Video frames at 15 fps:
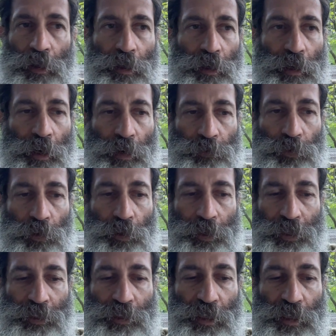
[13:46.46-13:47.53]
Now, for
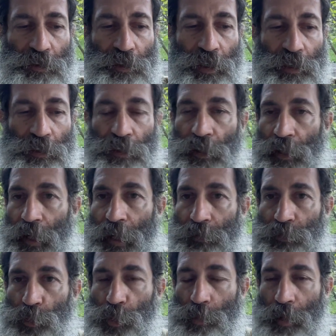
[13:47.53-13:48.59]
late season, I still have
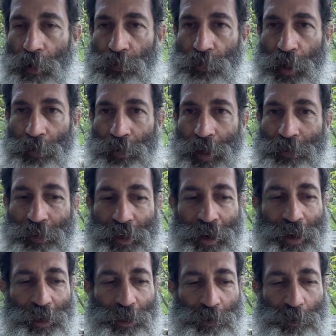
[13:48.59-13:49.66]
two of my favorite
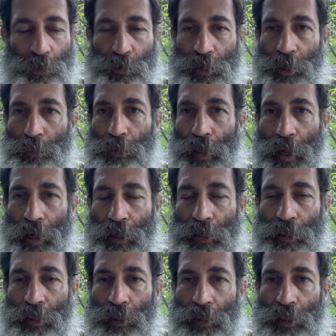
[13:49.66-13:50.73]
avocados, Maria Black
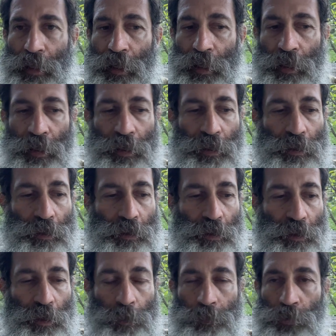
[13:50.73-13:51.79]
and
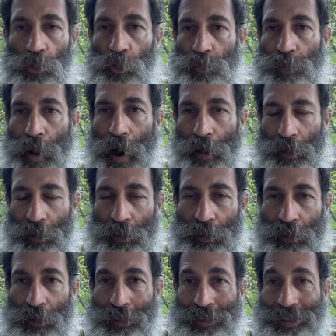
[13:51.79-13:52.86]
Improved
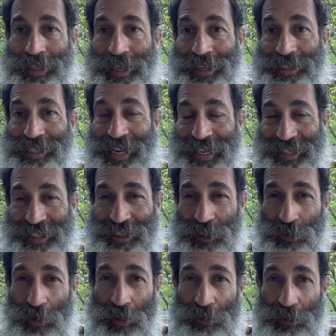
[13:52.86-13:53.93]
Pollock, that are not in the
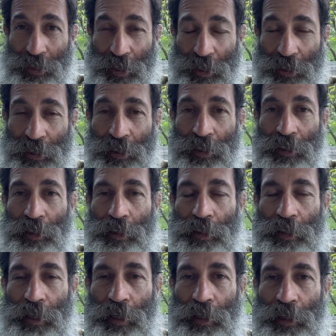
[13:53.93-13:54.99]
ground yet.
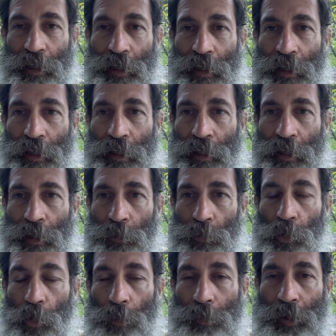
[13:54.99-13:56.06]
That uh, I, I,
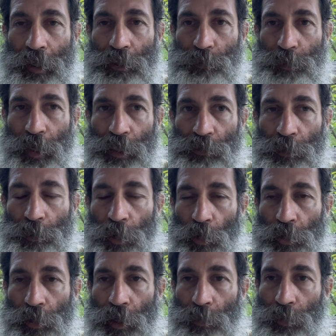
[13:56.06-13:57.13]
will make space for
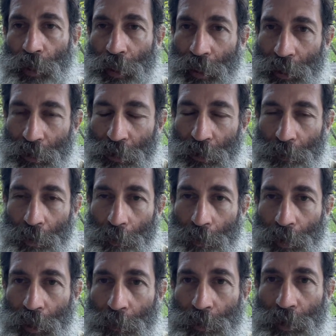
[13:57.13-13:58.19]
both of them when they get a little bit
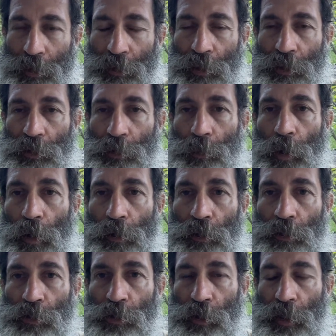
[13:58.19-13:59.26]
bigger because they're smaller
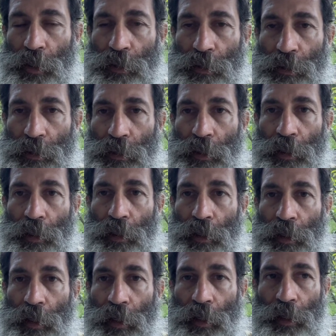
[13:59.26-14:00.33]
trees.
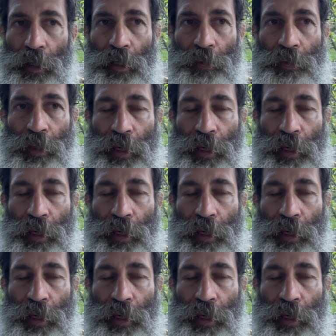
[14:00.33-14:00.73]
Uh, and then